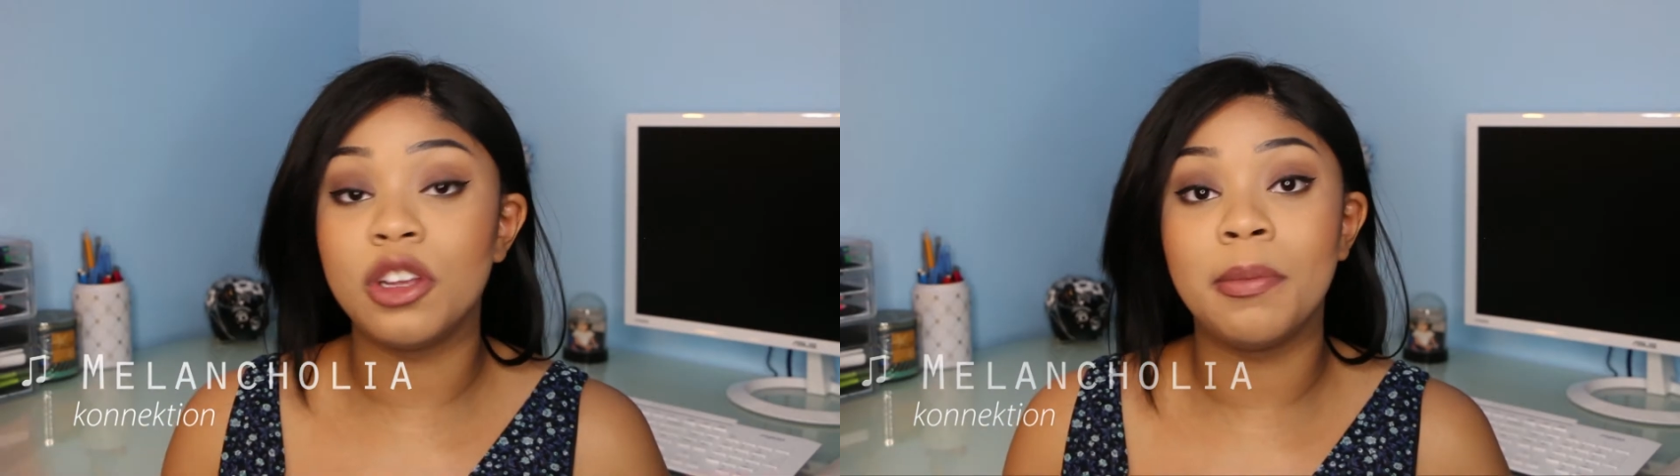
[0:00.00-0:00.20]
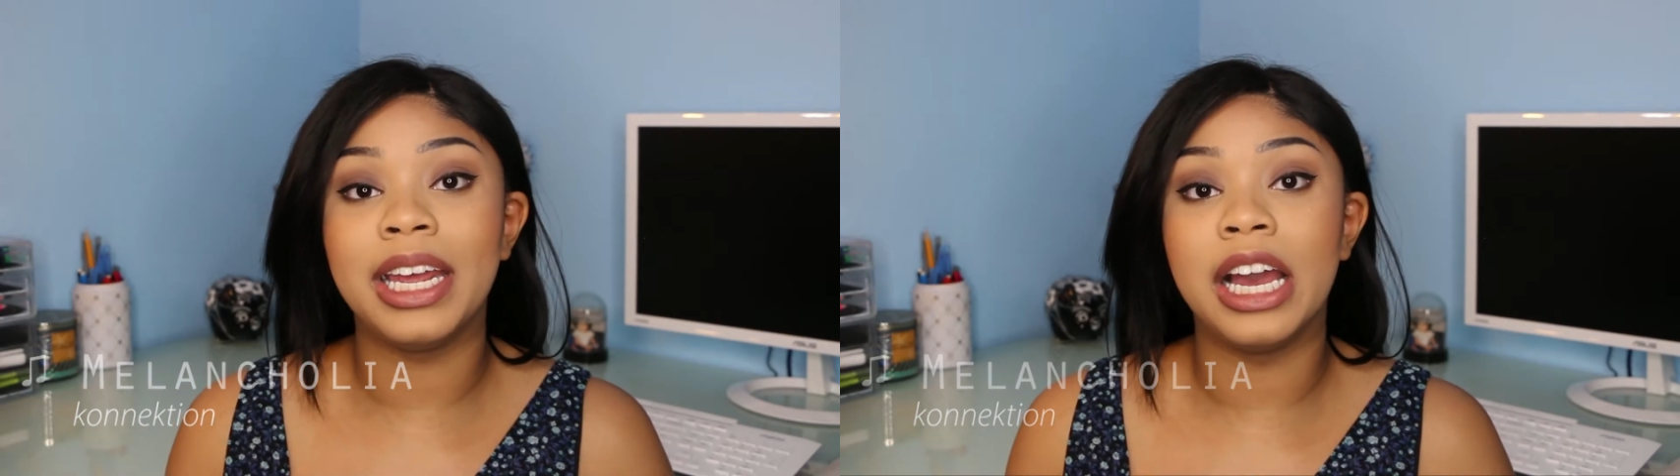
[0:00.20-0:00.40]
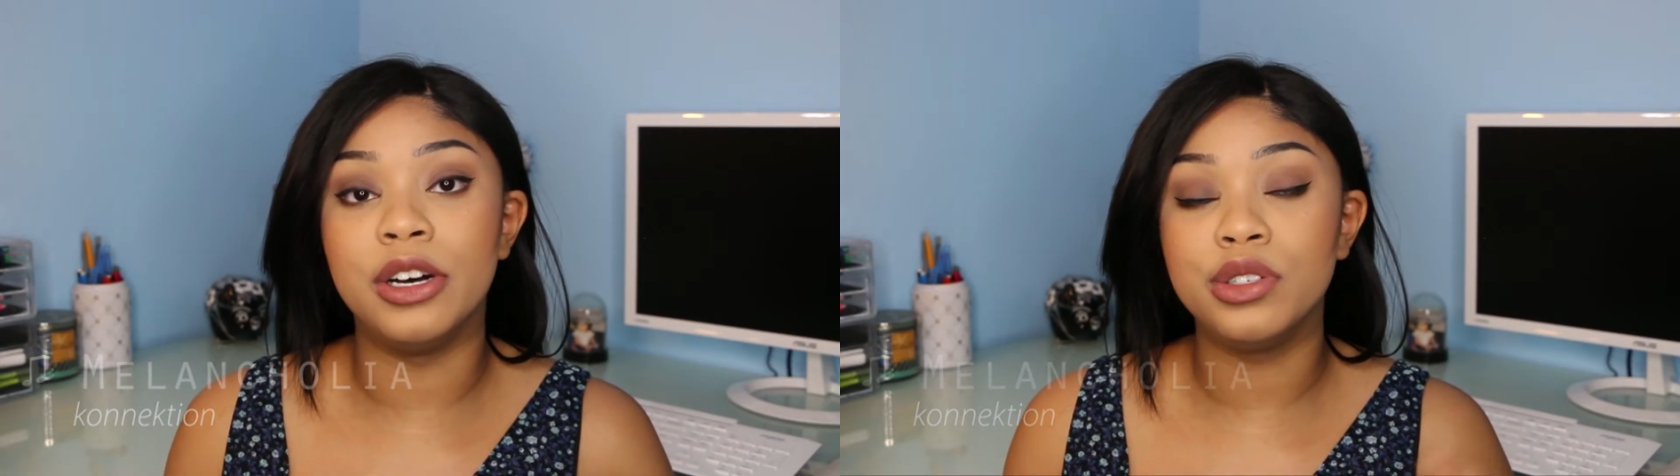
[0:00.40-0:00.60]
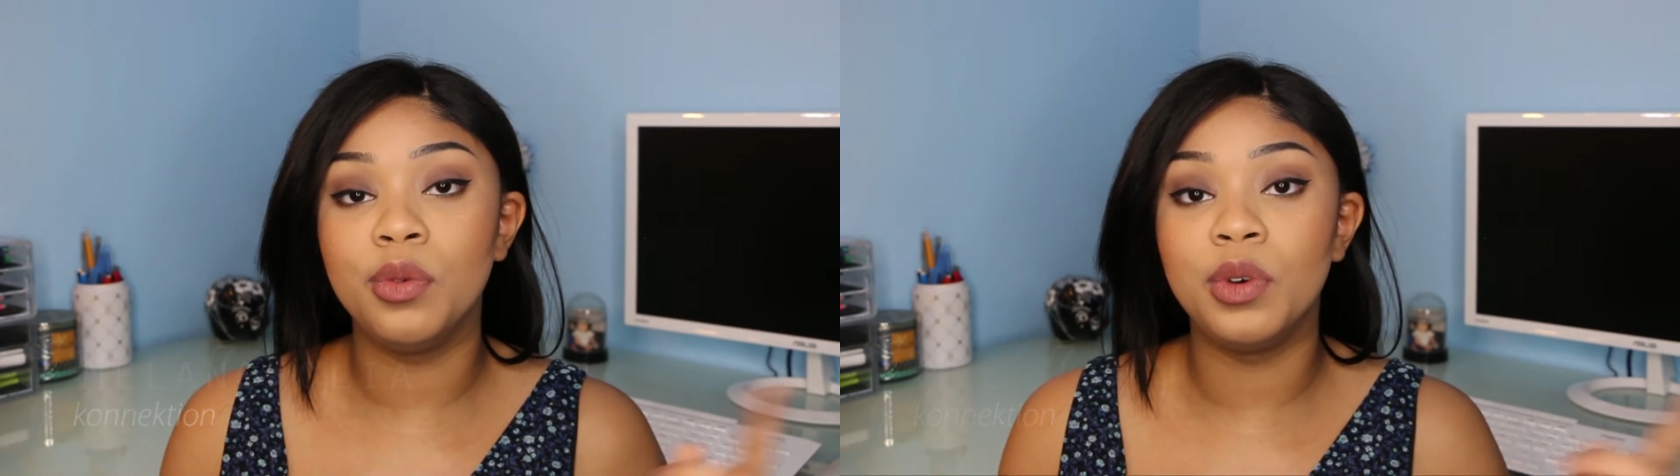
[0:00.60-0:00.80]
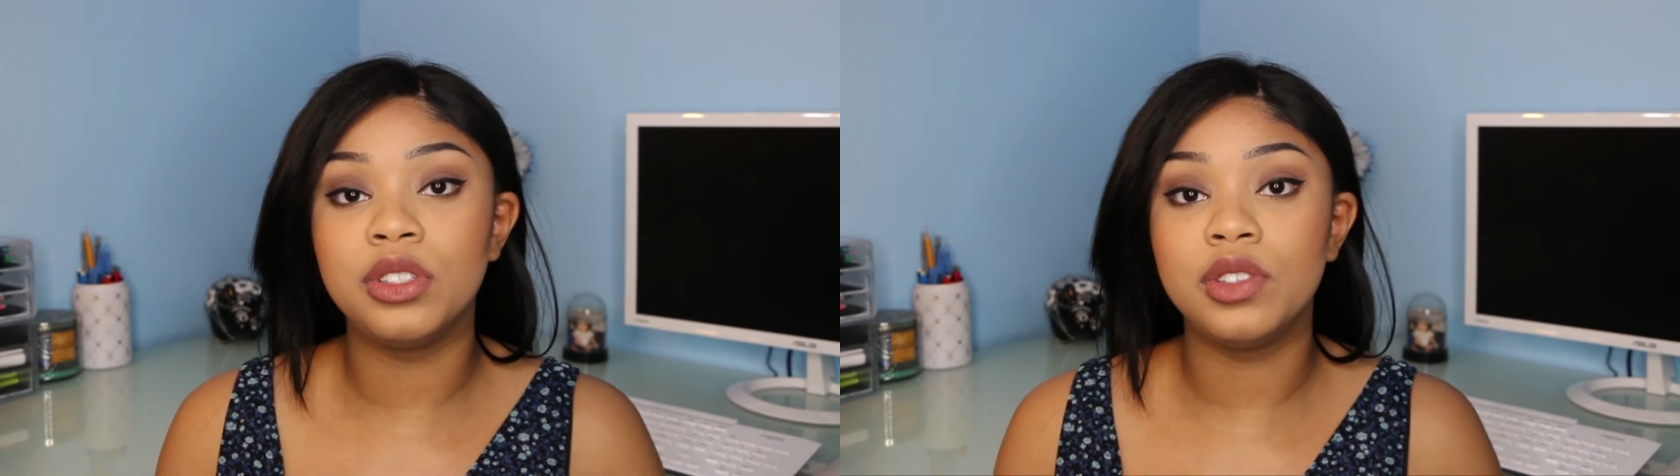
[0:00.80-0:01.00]
somebody else
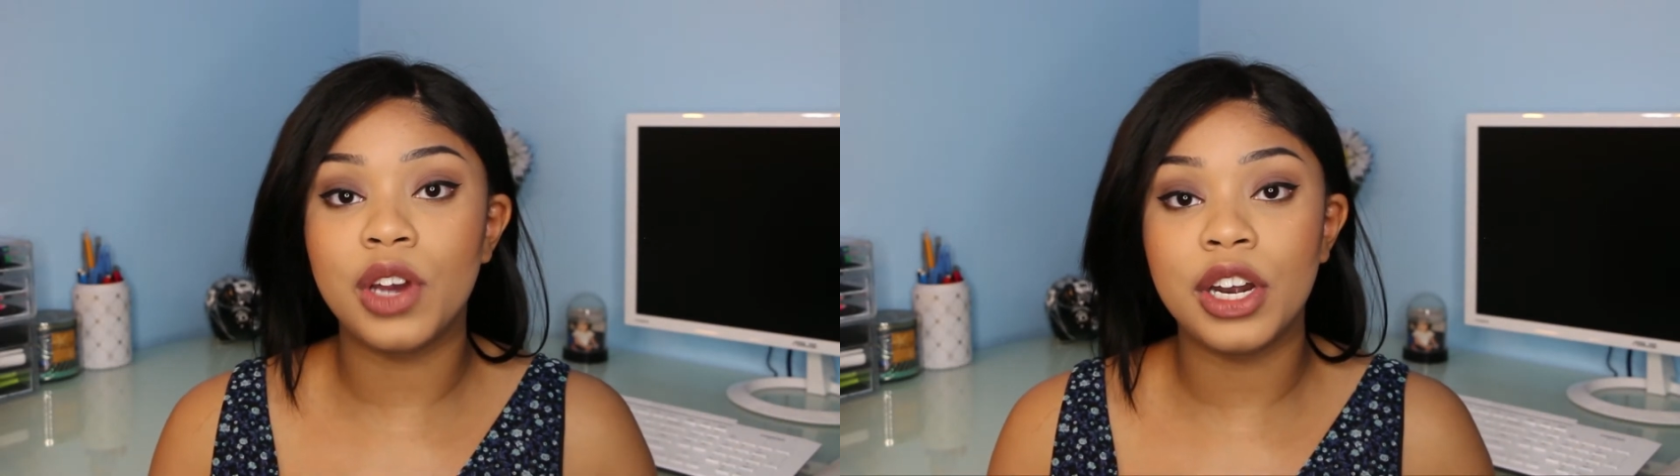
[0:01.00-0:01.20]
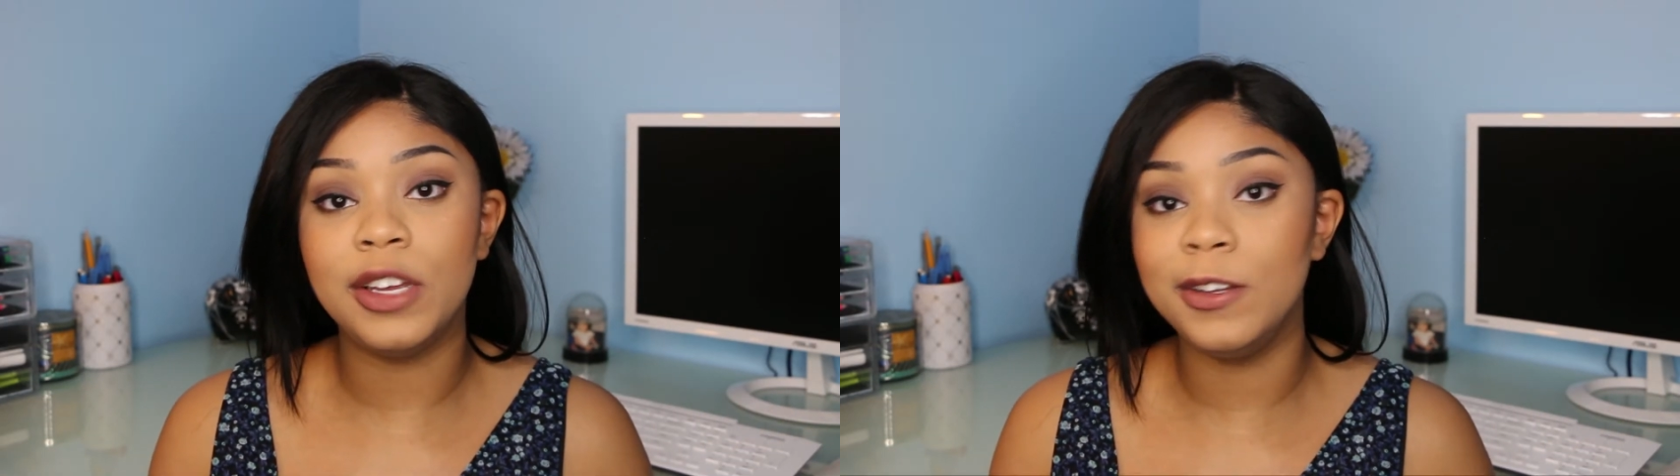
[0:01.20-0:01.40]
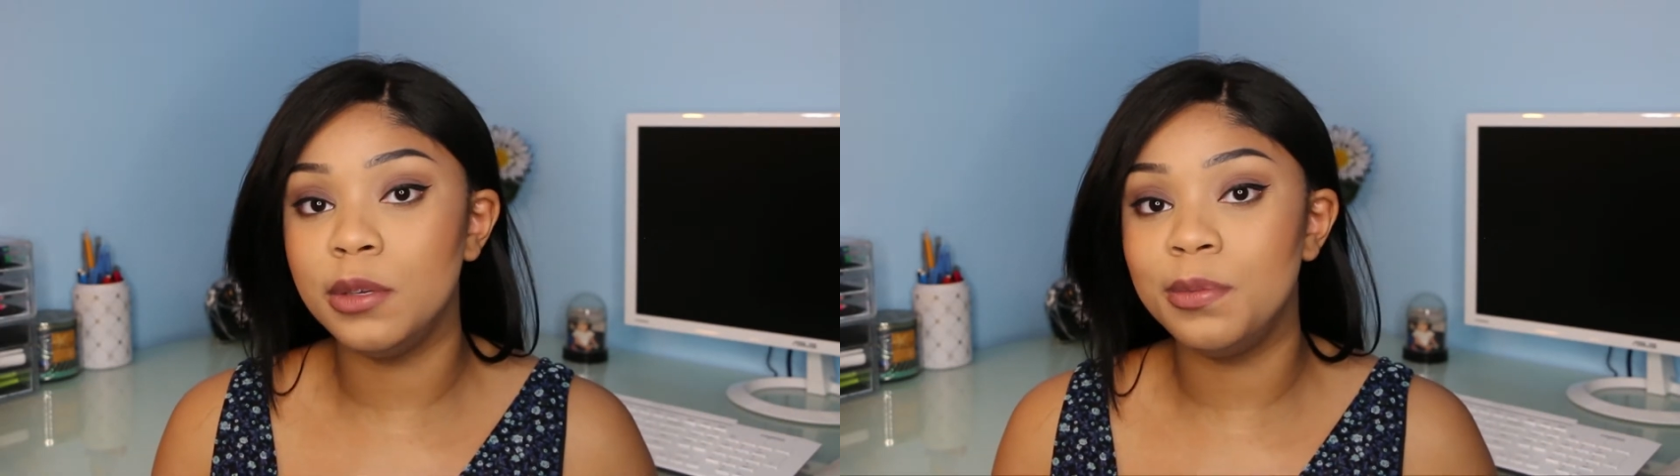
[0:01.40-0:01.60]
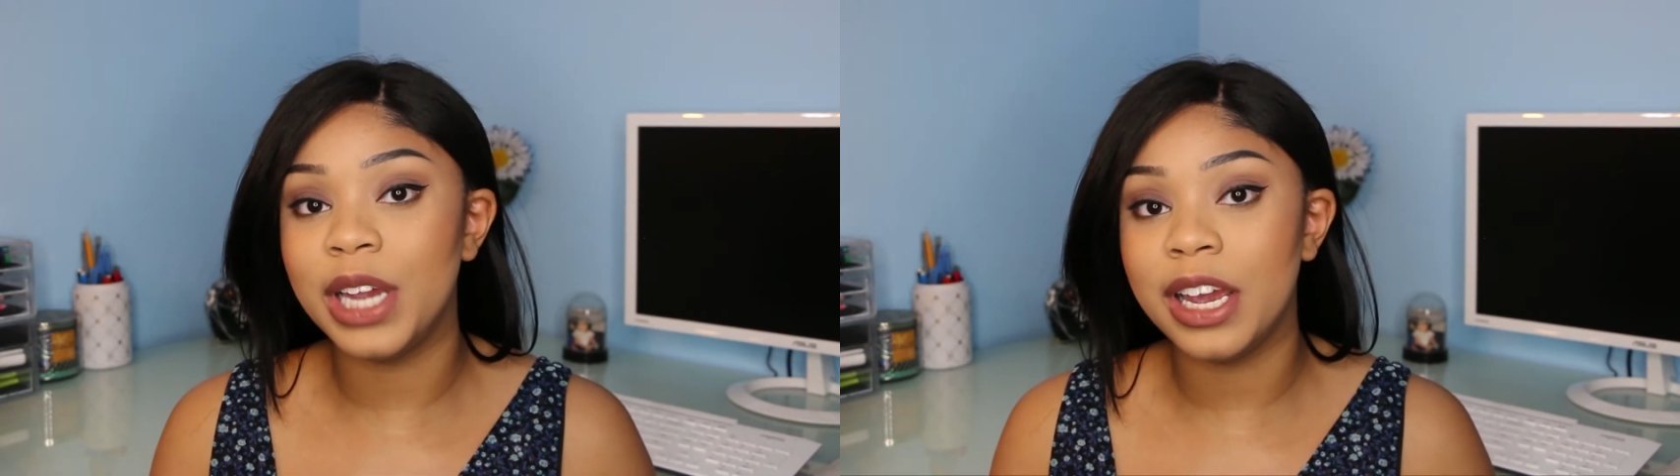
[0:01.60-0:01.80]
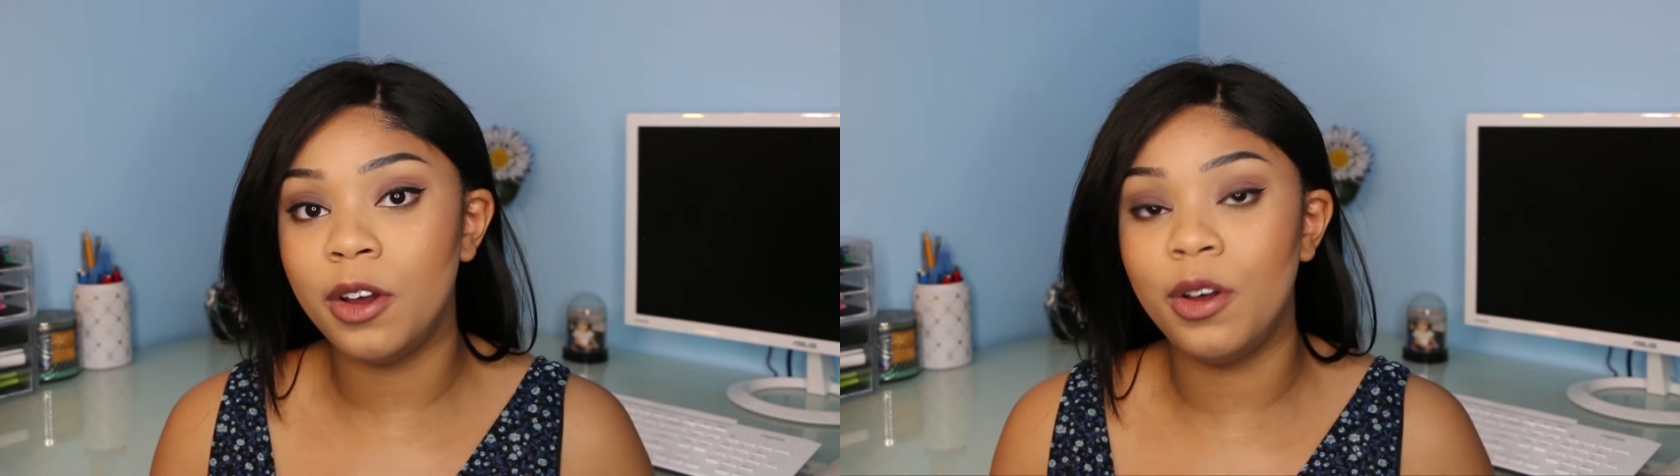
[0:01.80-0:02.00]
who wants to start a YouTube
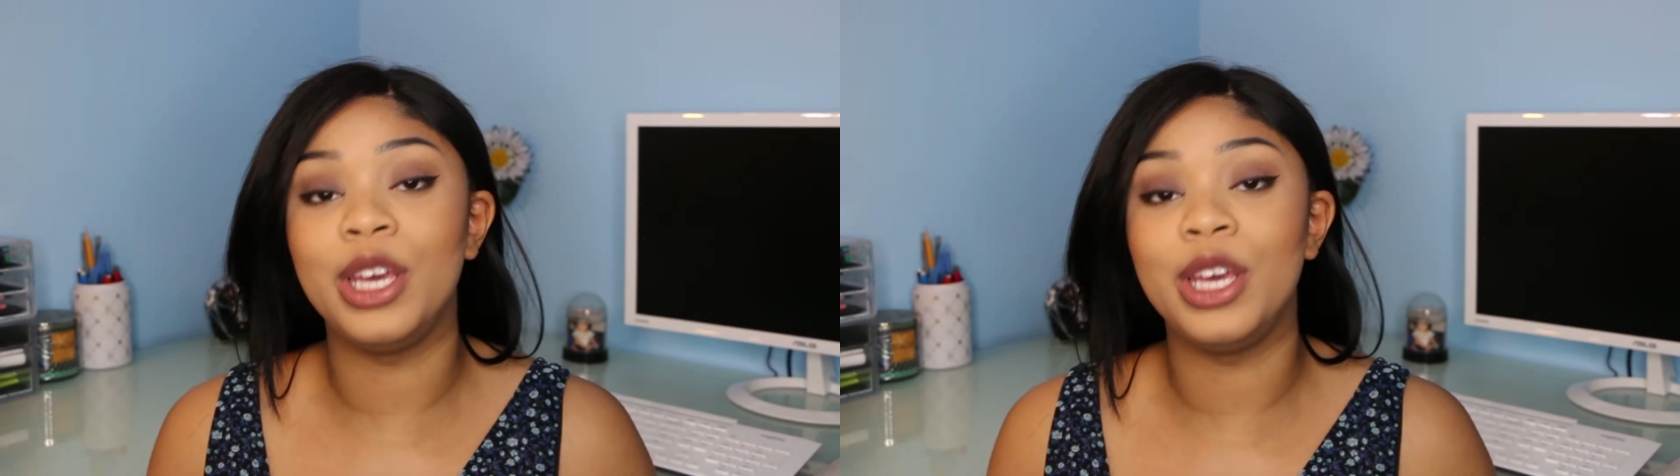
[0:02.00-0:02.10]
channel,